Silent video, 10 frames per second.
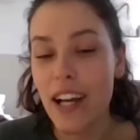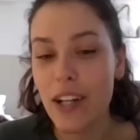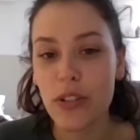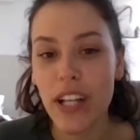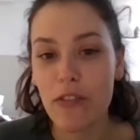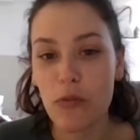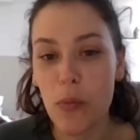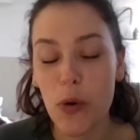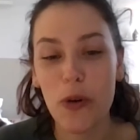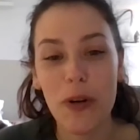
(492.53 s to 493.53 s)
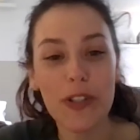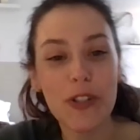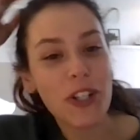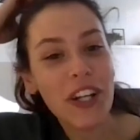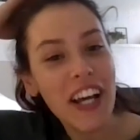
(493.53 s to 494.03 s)
I actually have one more
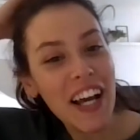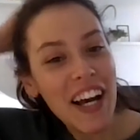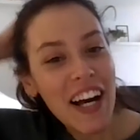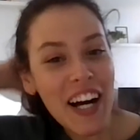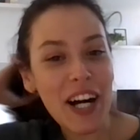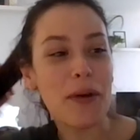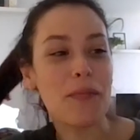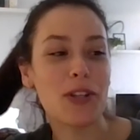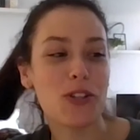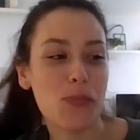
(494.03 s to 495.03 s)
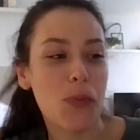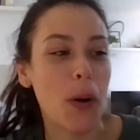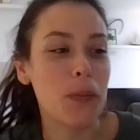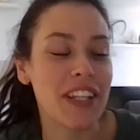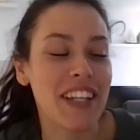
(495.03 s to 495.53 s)
question. Go for it. It just
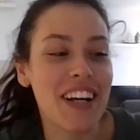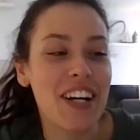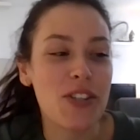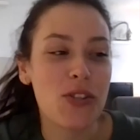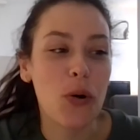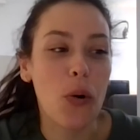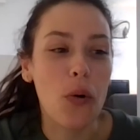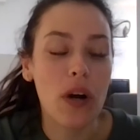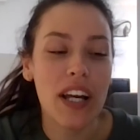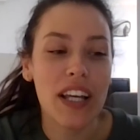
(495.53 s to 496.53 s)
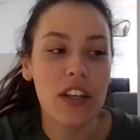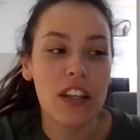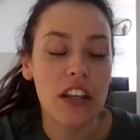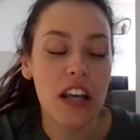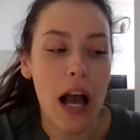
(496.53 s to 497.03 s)
prompted. So
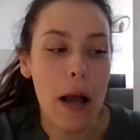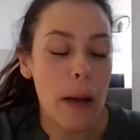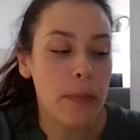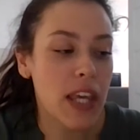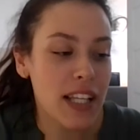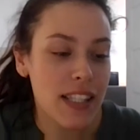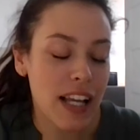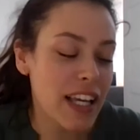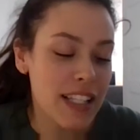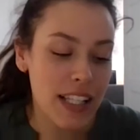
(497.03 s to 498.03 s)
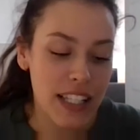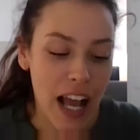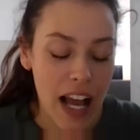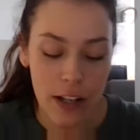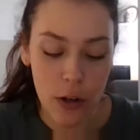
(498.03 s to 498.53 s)
I
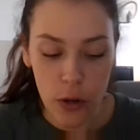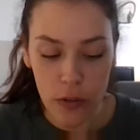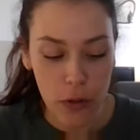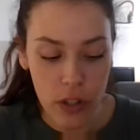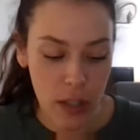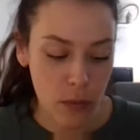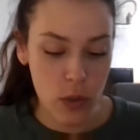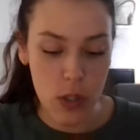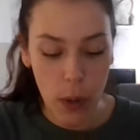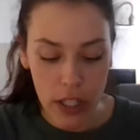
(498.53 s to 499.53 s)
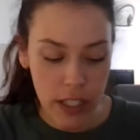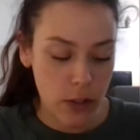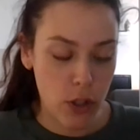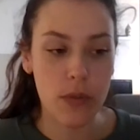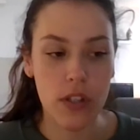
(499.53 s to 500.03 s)
don't know if you can respond
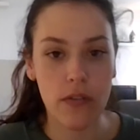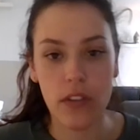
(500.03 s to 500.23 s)
in terms